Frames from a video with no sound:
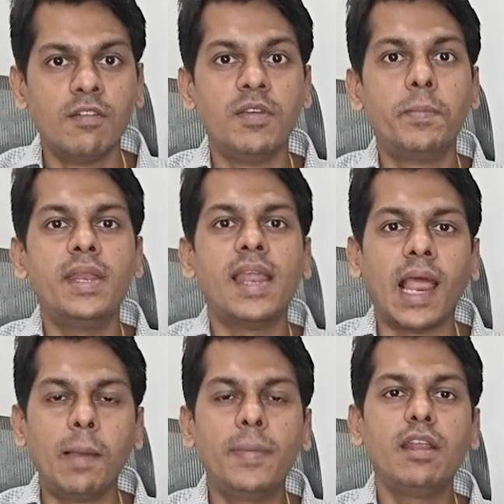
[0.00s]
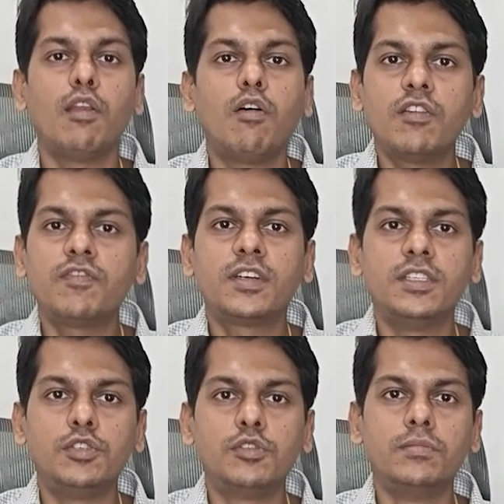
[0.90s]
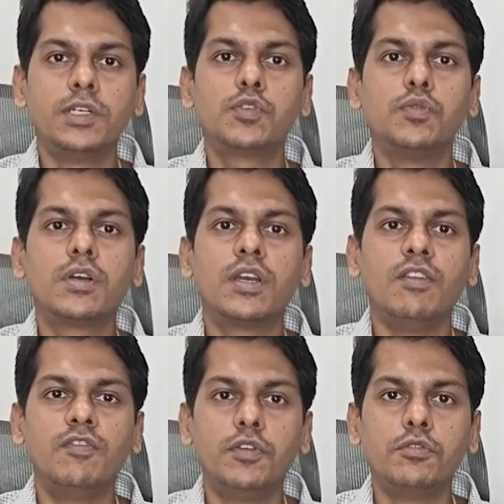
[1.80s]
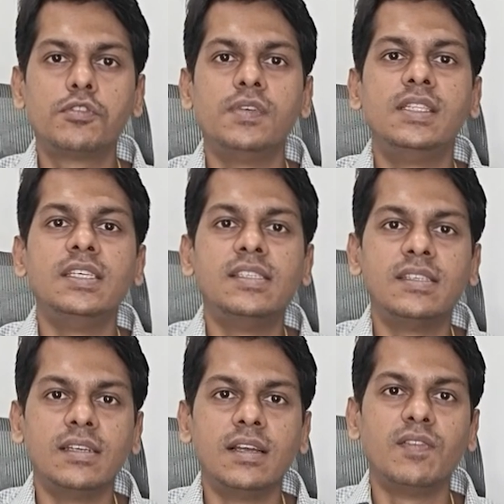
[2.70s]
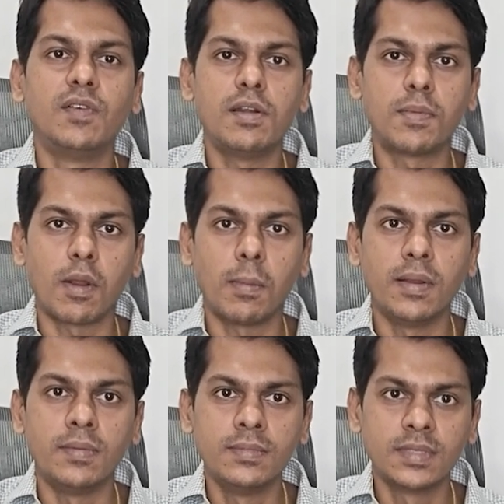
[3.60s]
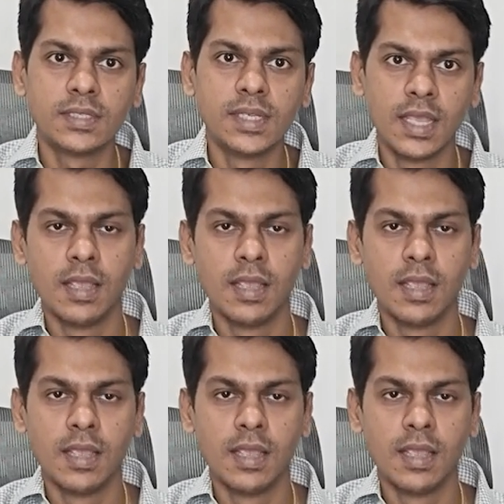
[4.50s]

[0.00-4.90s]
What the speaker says: We've been helping a lot of consumers who are confused with these real world problems,